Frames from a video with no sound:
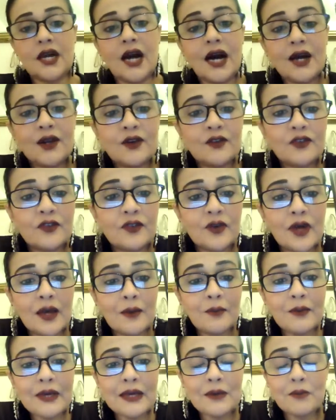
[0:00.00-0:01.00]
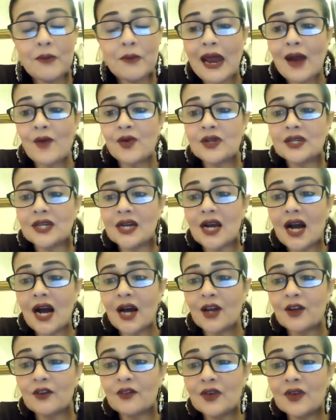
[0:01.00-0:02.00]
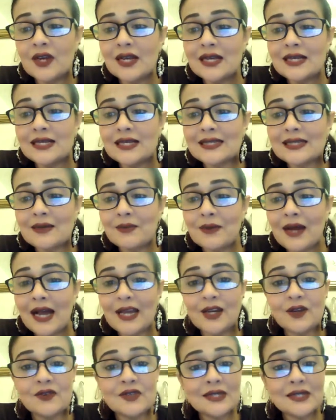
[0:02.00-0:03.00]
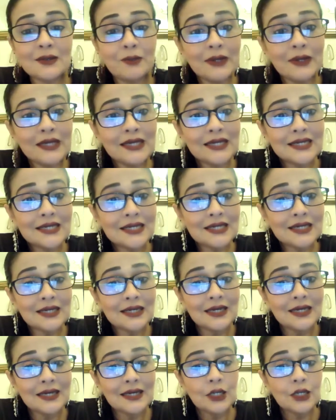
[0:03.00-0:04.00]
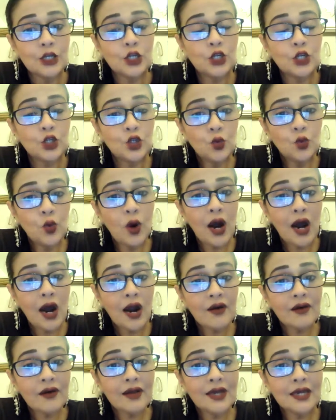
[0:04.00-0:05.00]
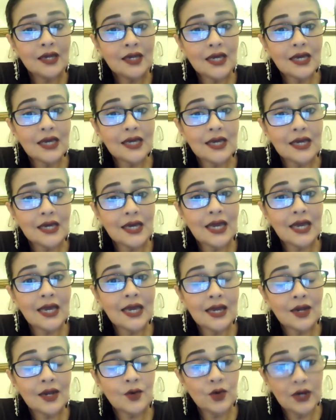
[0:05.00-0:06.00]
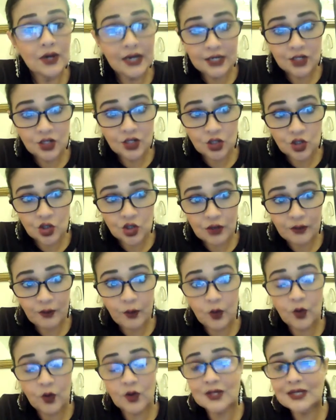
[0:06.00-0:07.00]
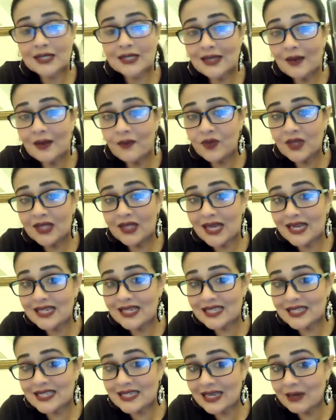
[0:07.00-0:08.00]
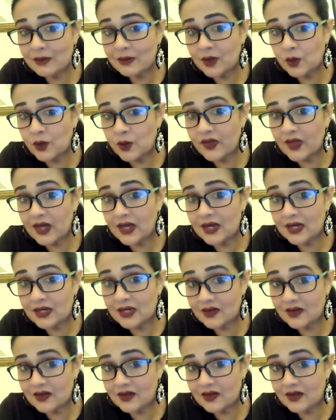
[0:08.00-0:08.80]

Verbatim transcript: card of being married a card of some kind of stability you are in a relationship or something that is stable with an